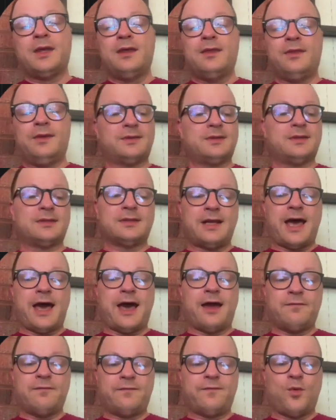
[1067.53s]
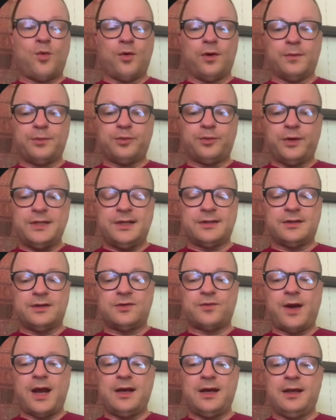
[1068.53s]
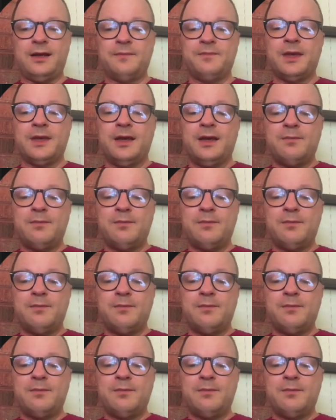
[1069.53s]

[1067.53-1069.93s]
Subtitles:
This is not for preseason training.